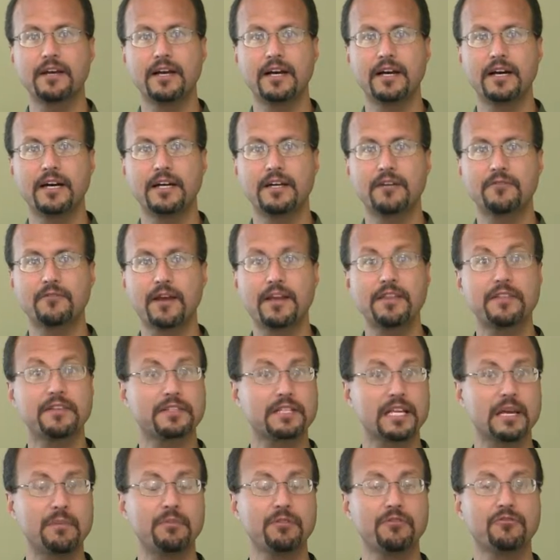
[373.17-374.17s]
the
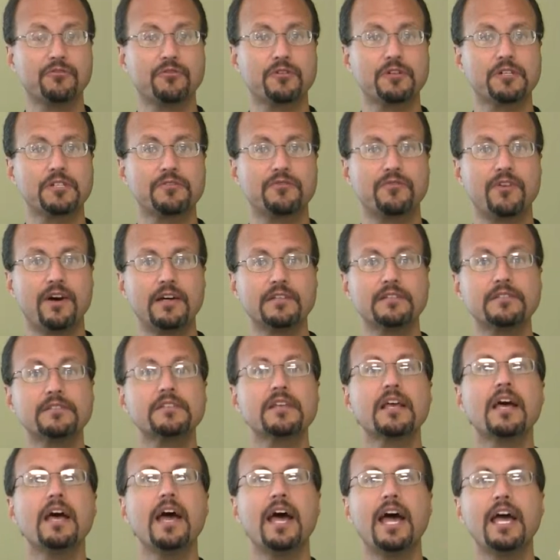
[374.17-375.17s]
temple for its
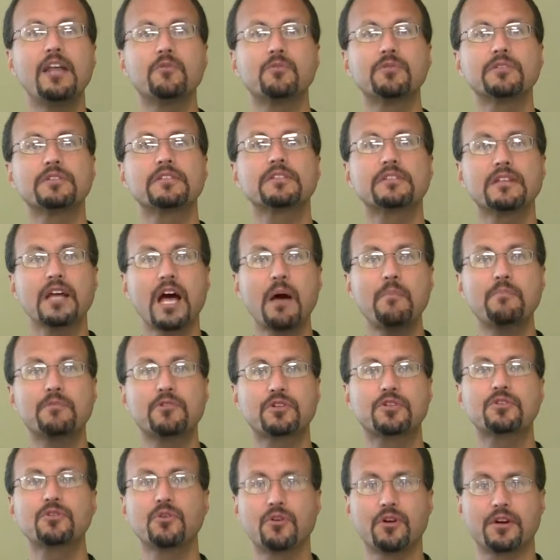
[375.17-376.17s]
funds and was stopped
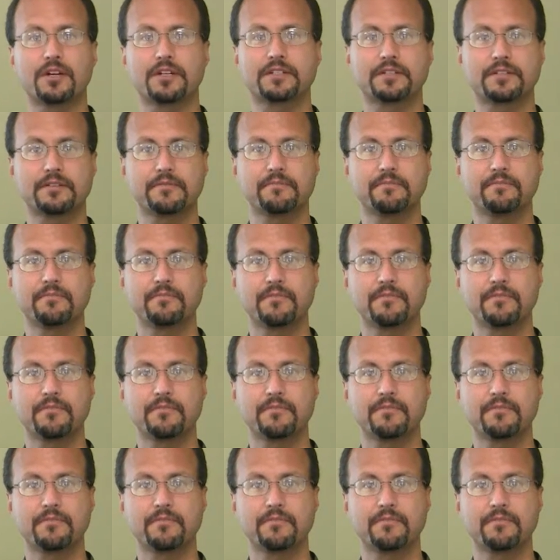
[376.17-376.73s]
short.